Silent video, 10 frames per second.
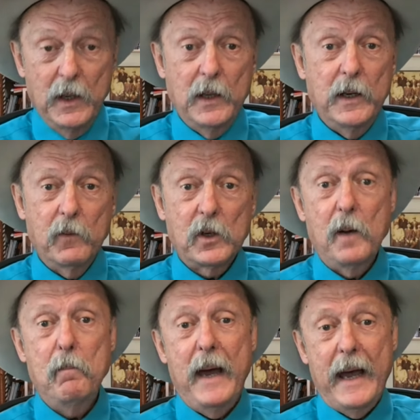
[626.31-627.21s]
and never
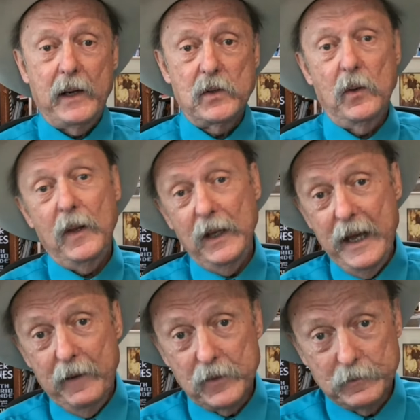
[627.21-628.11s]
come back. So they
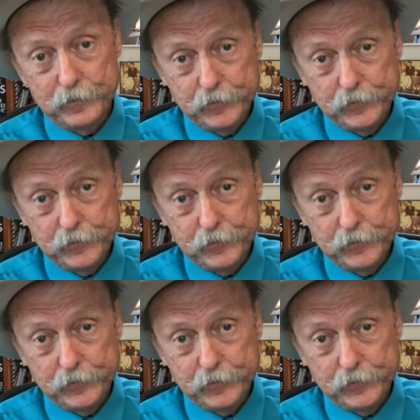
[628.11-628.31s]
left.